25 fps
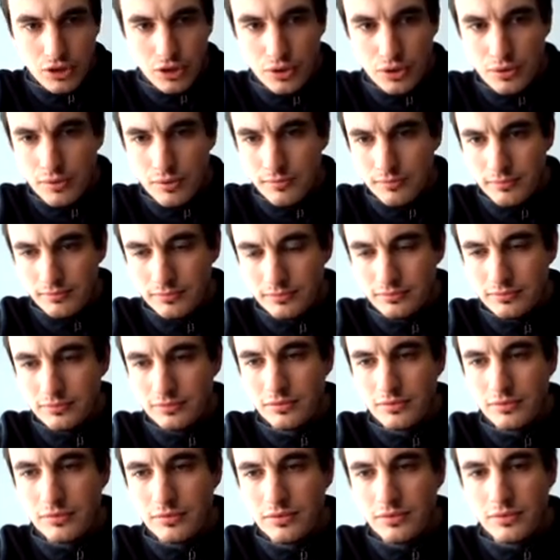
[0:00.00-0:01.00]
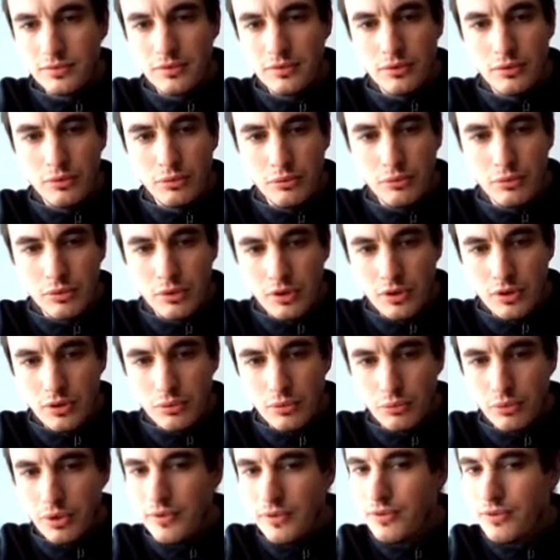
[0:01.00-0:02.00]
Q
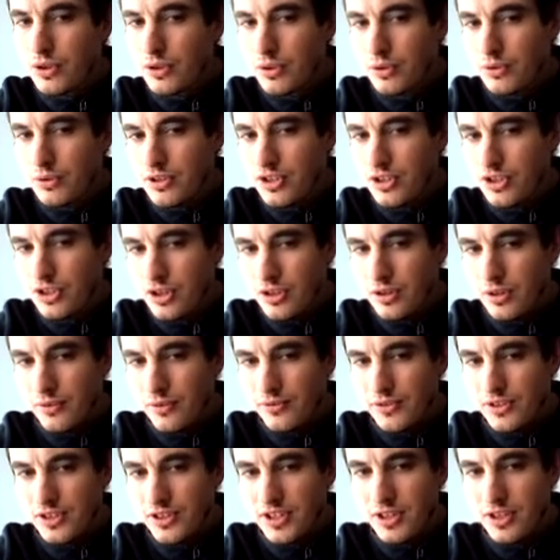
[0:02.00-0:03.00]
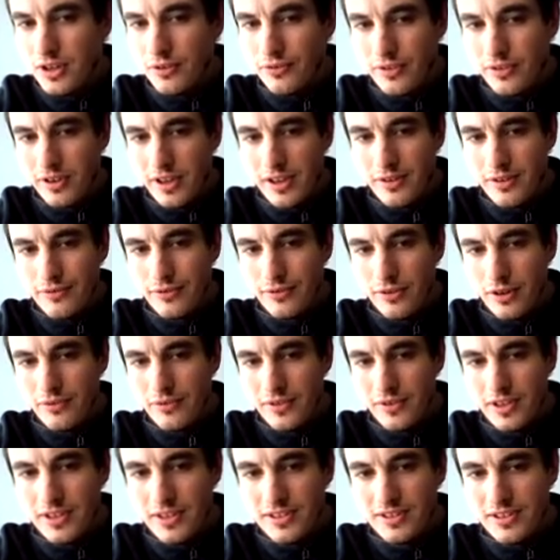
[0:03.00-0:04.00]
with the condition of K of f
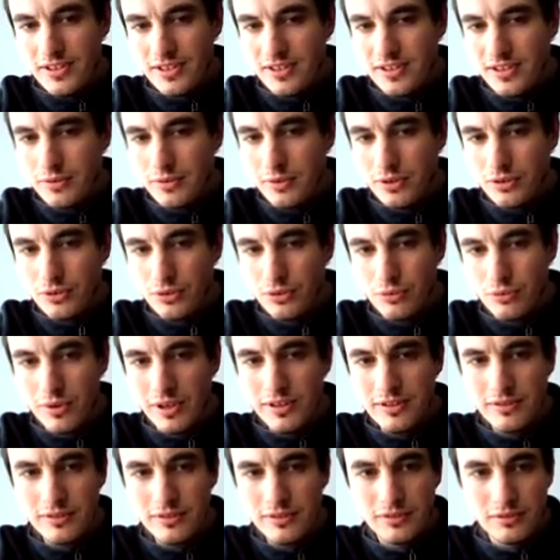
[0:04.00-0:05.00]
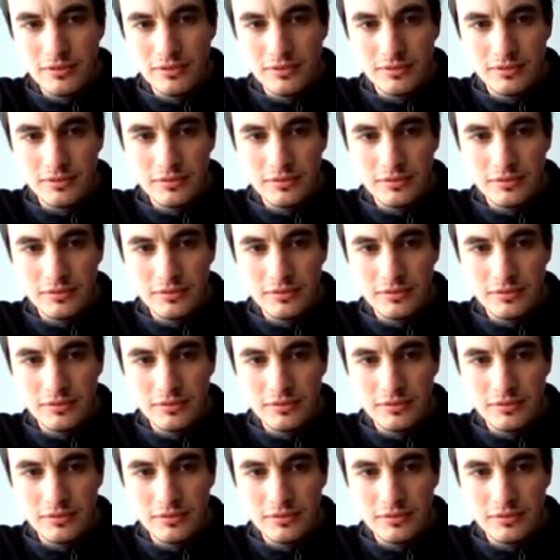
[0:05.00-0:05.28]
of x is equal to 1.